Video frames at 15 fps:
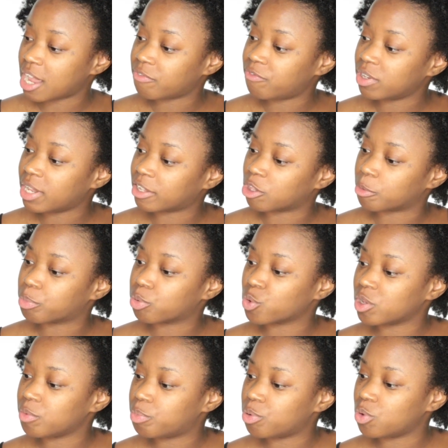I feel like the
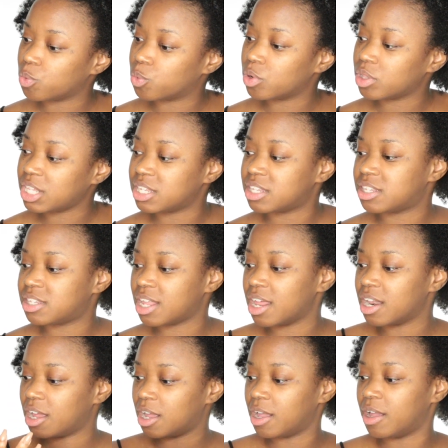pre-poo really
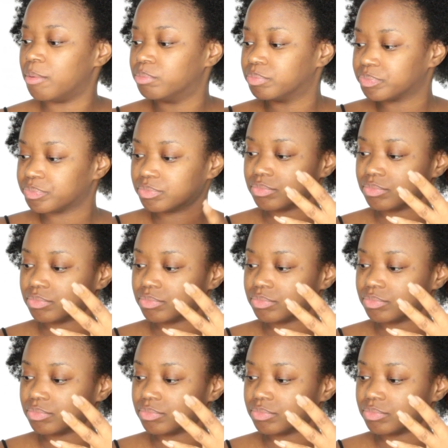set up,